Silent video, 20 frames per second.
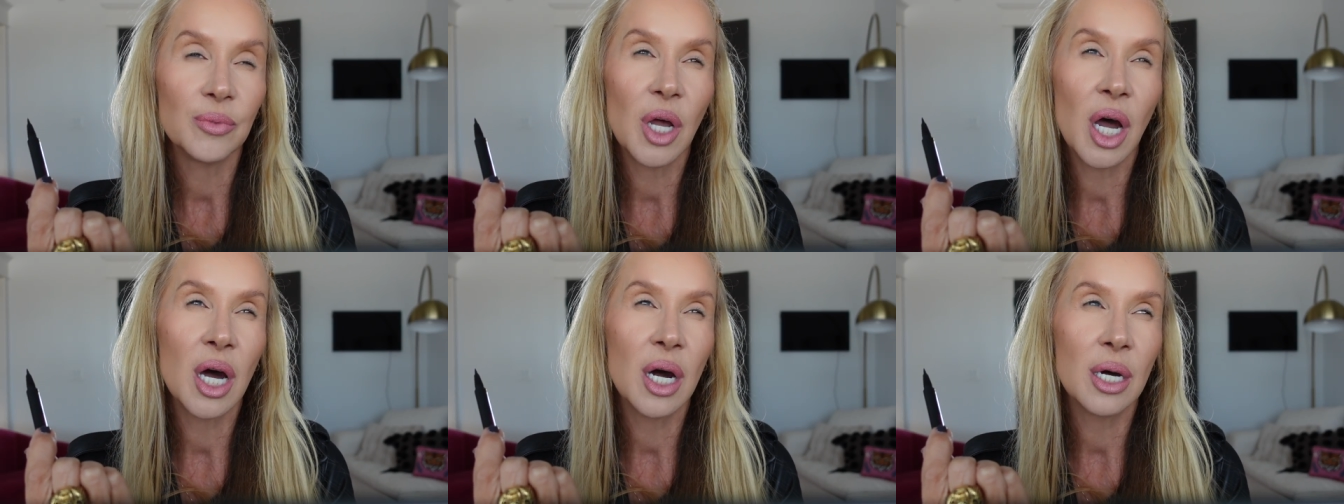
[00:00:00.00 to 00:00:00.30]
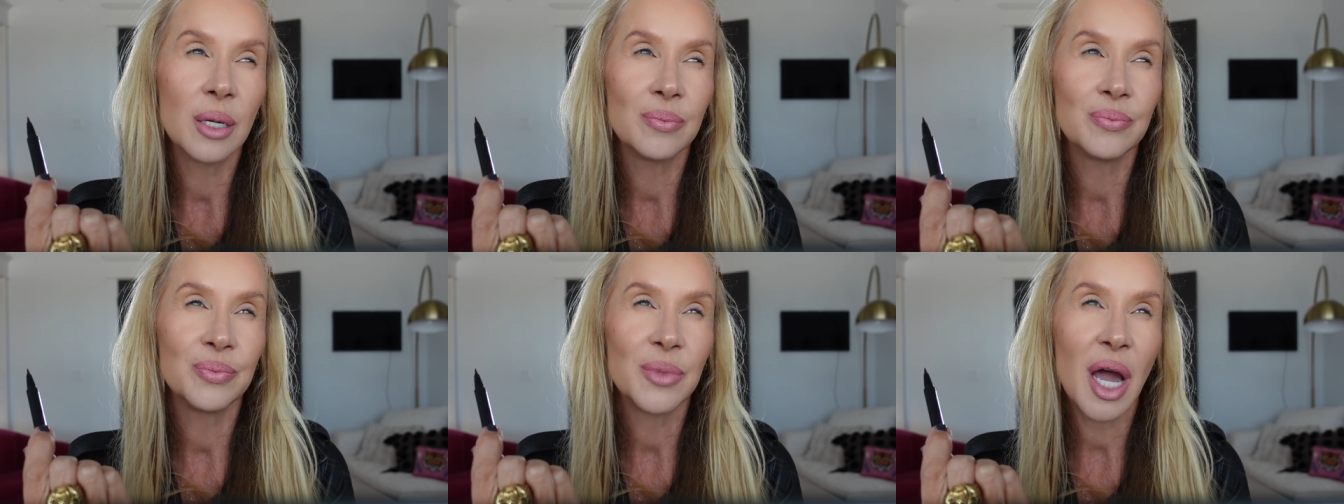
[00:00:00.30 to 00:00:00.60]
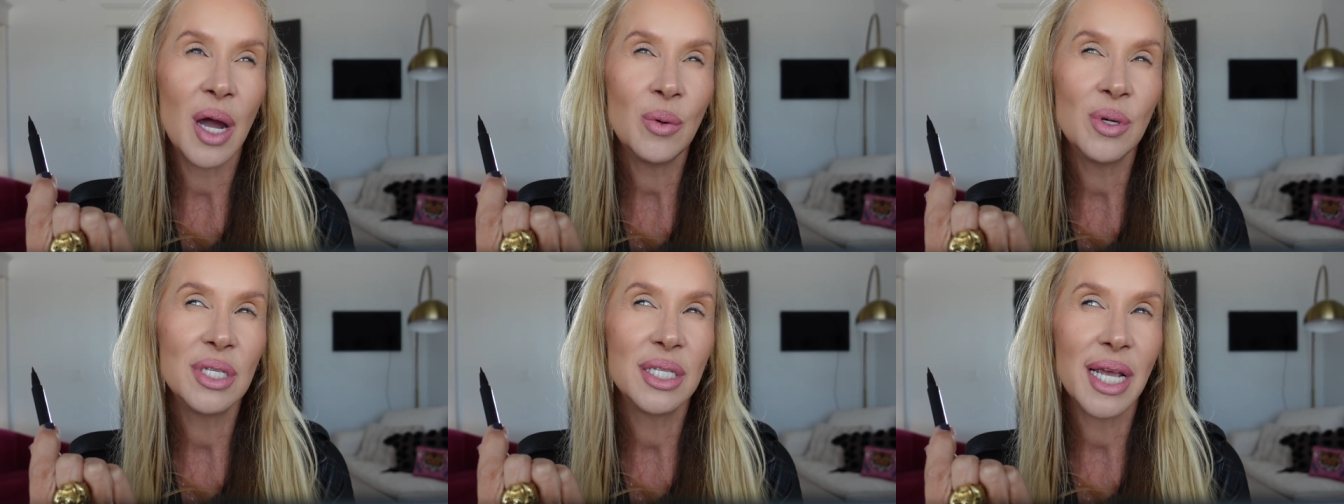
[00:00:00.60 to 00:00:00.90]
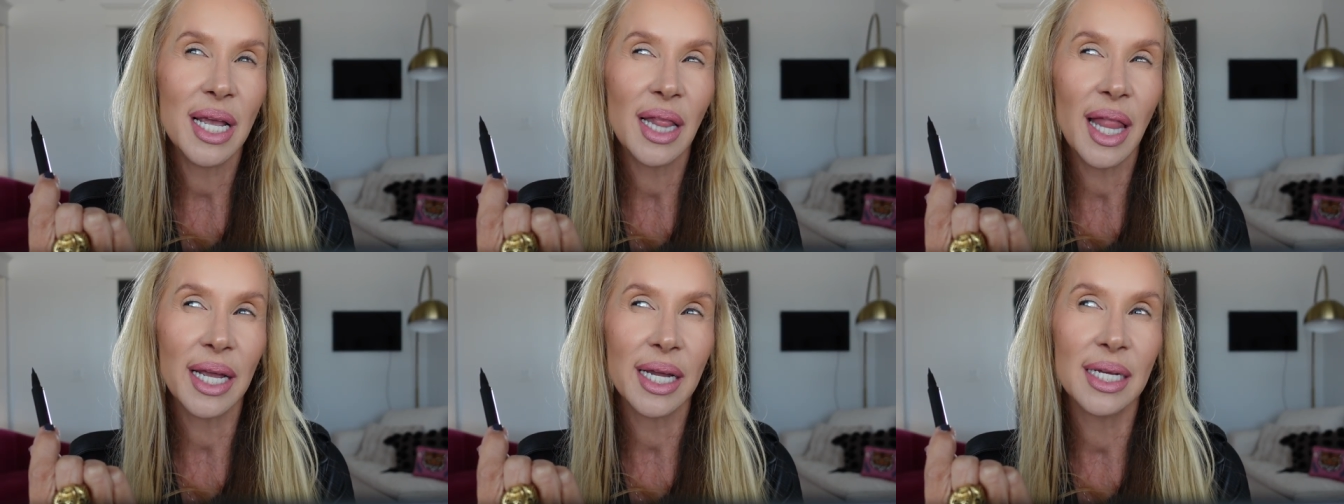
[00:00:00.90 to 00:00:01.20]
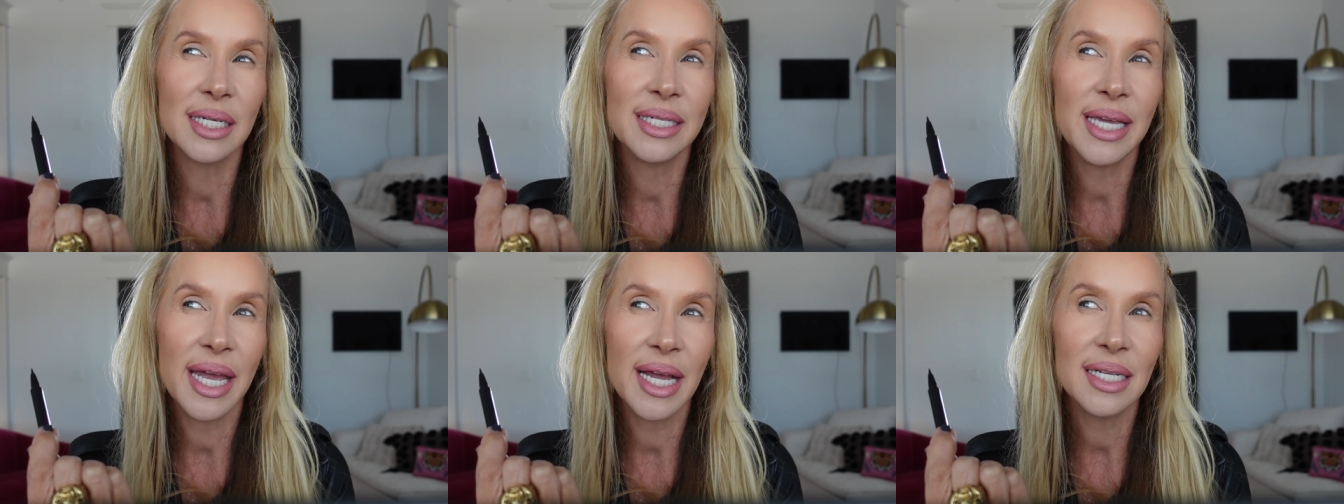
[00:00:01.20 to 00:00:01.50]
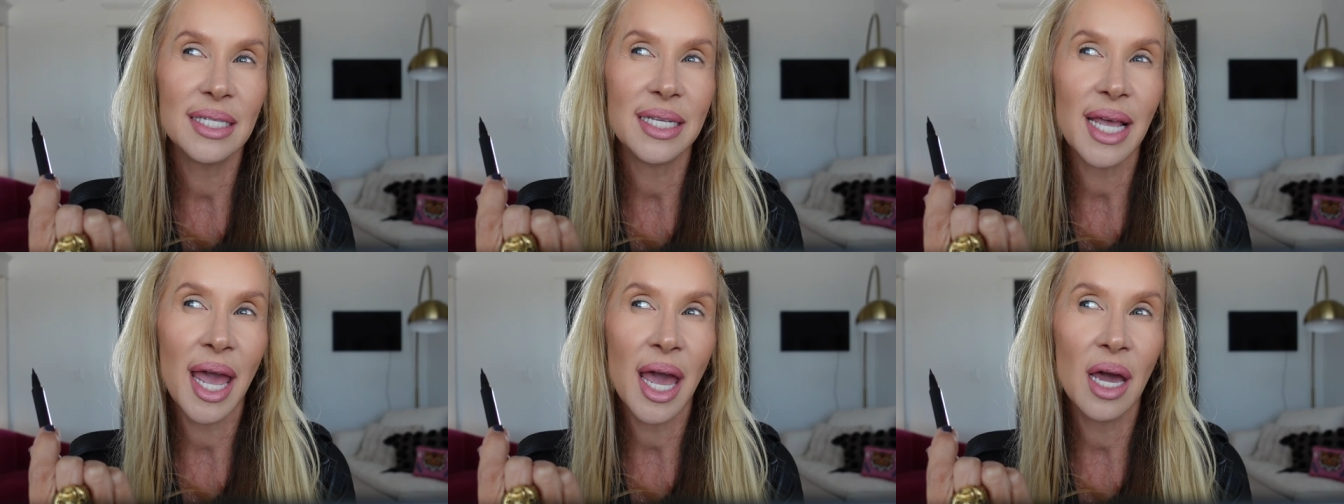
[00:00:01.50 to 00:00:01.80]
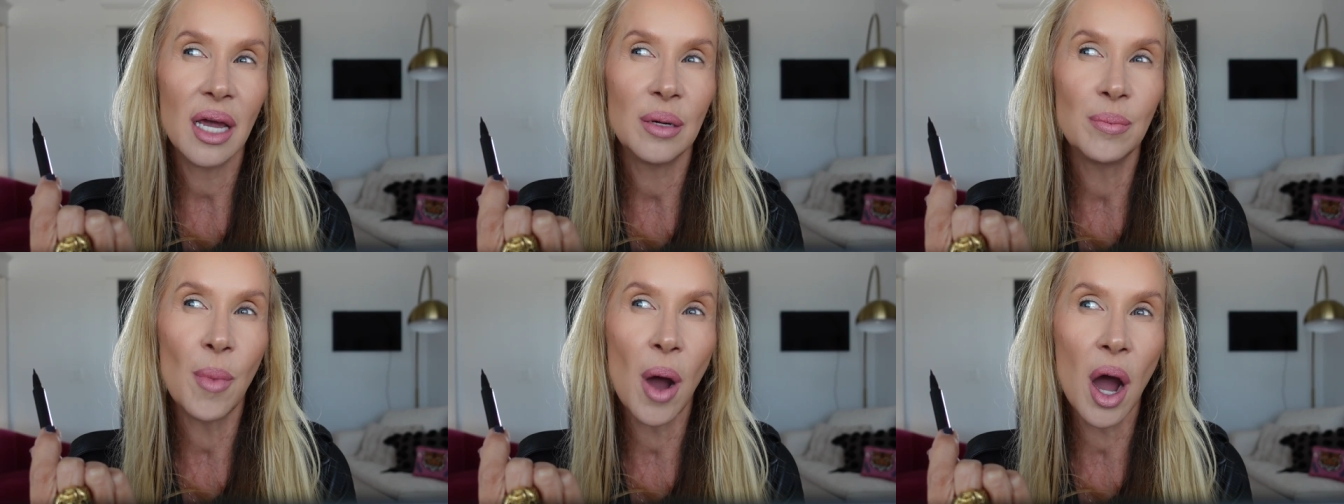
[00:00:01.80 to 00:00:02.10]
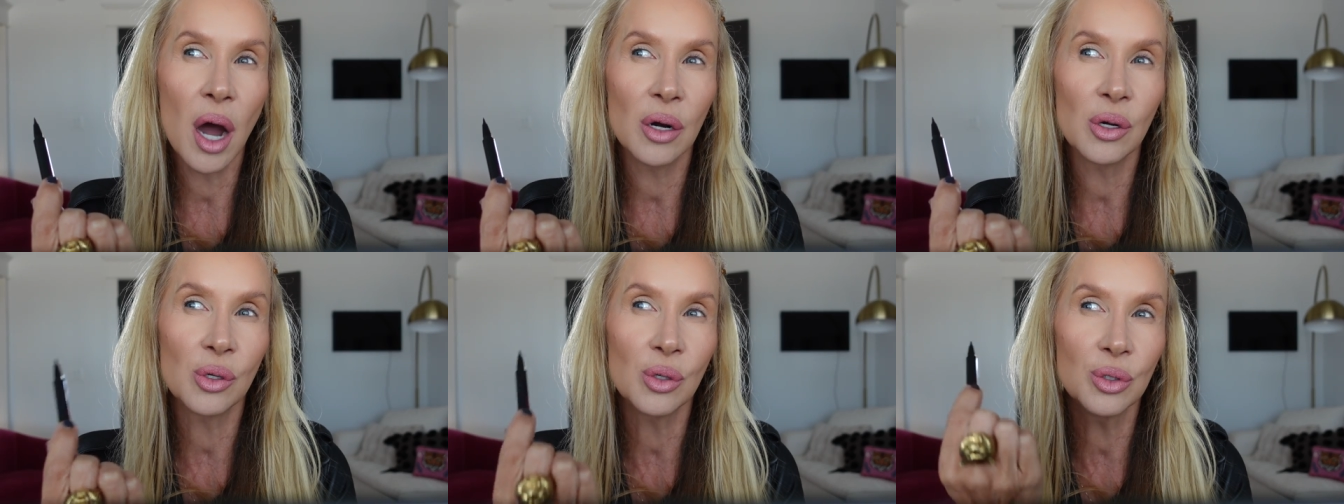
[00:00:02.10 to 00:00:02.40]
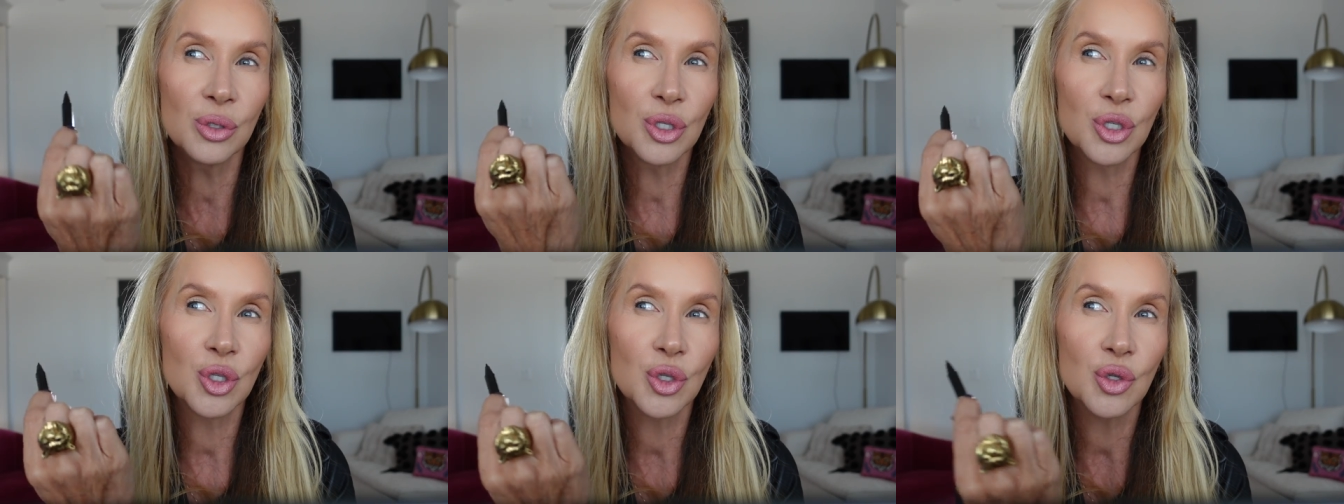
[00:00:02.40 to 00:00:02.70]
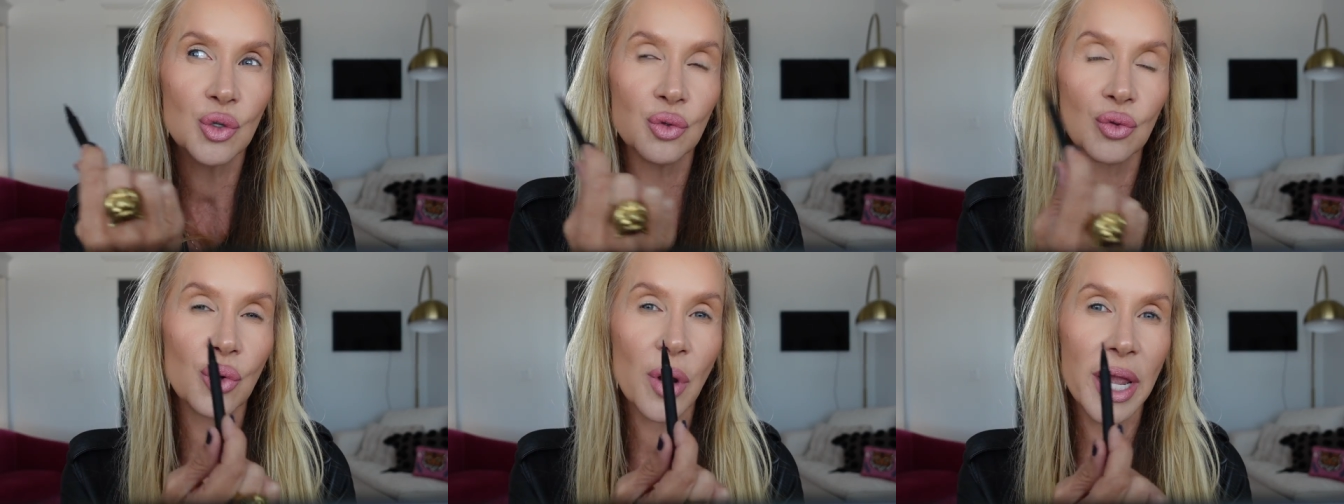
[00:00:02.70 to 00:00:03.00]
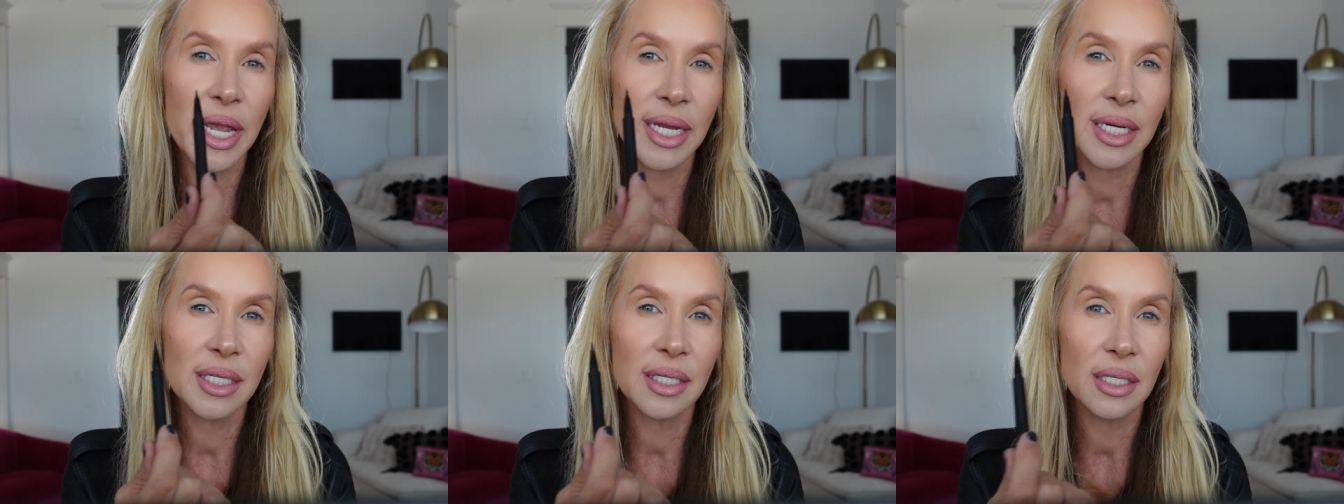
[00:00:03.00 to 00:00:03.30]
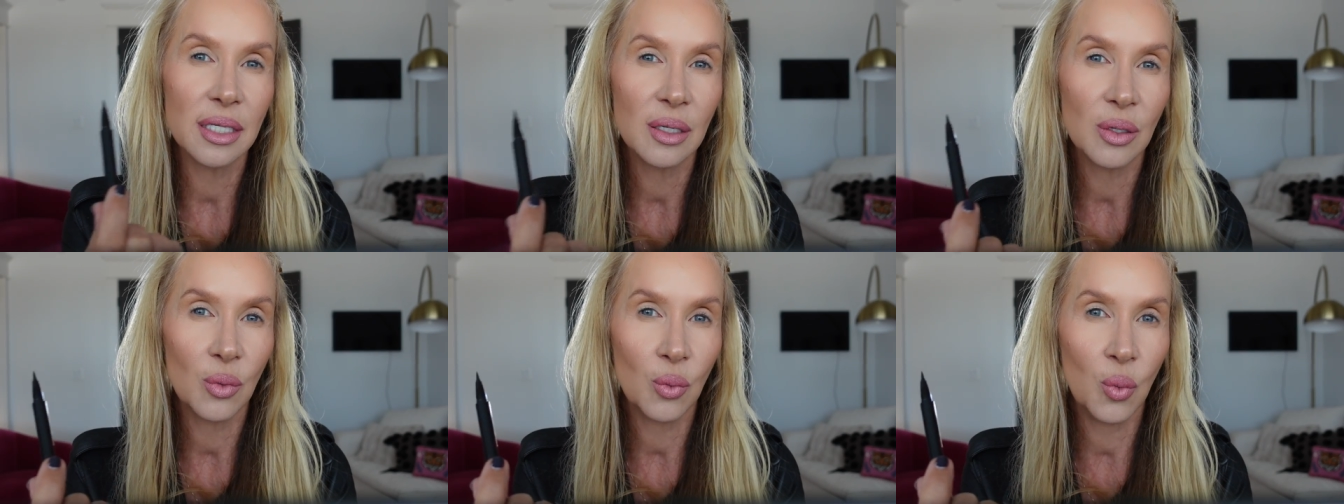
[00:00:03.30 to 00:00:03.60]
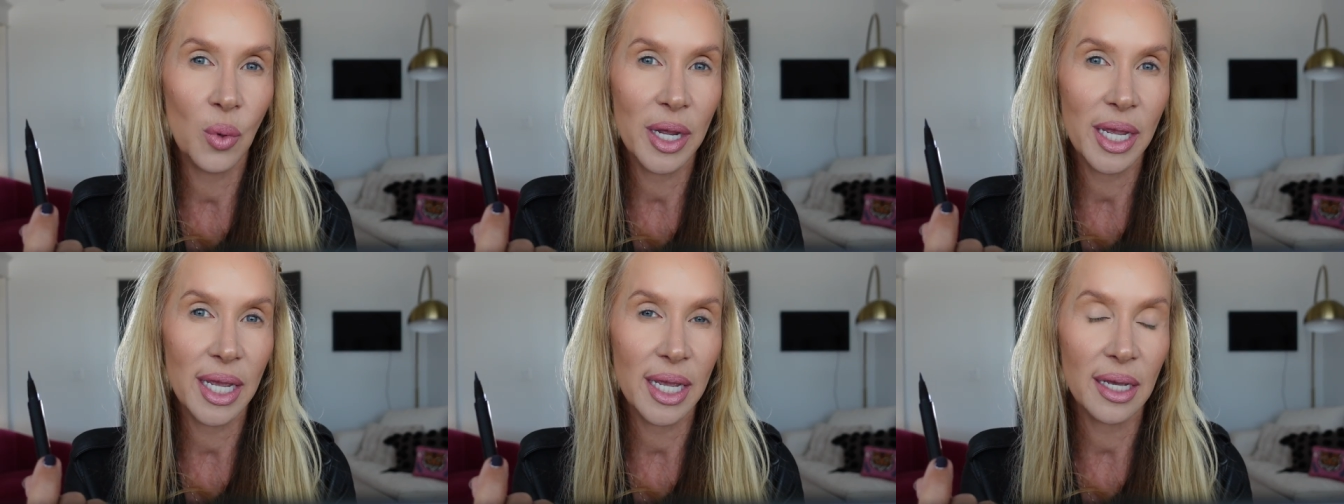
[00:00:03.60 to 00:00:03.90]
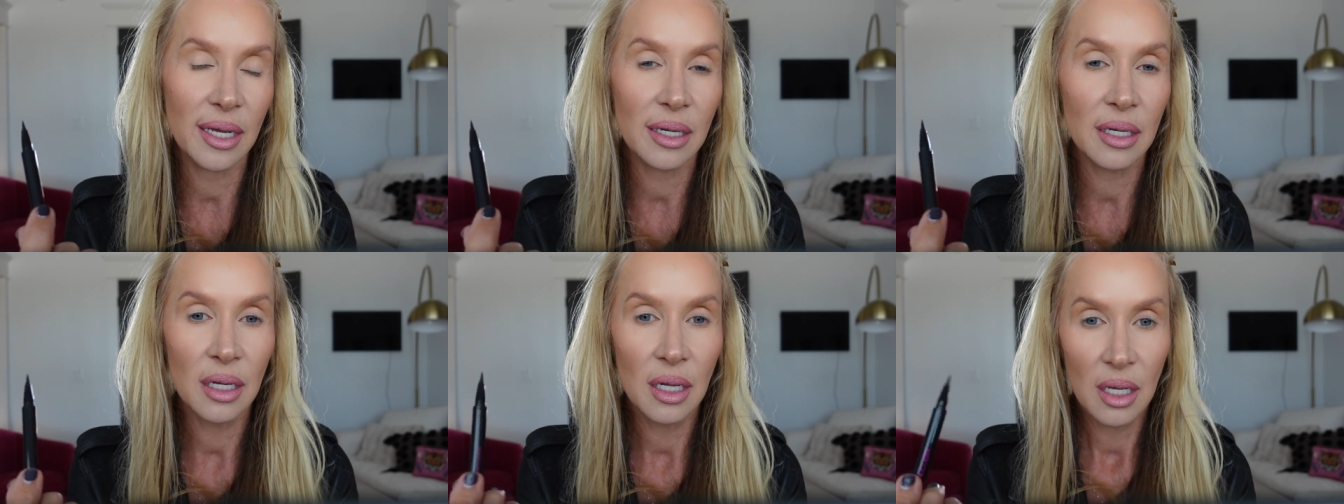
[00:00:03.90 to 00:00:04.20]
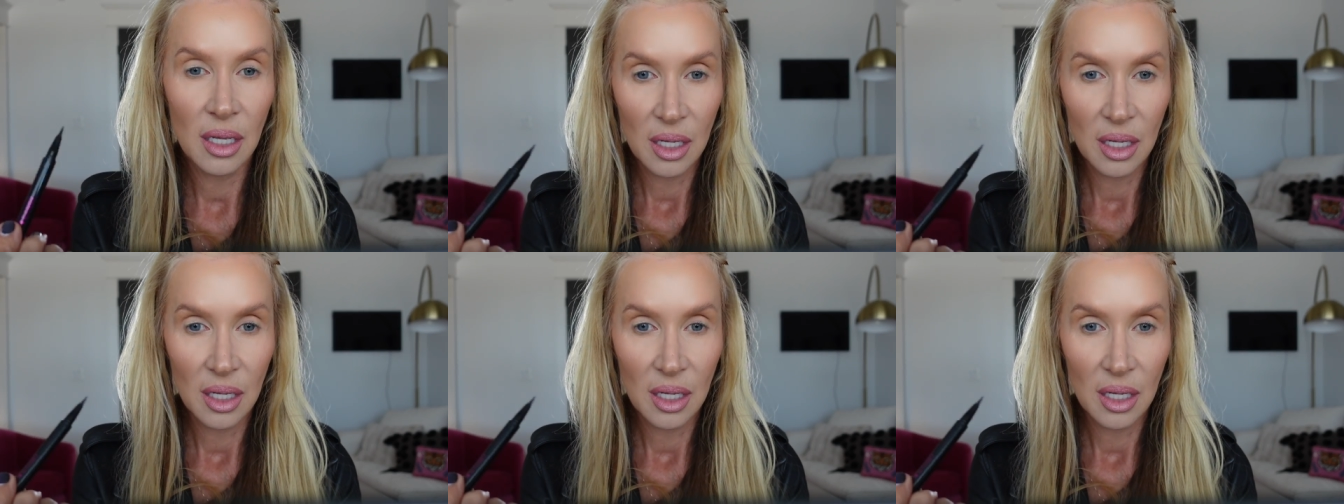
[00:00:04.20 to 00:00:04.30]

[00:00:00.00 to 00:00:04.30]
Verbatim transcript: um, I would say like a Guess Ad model straight wing.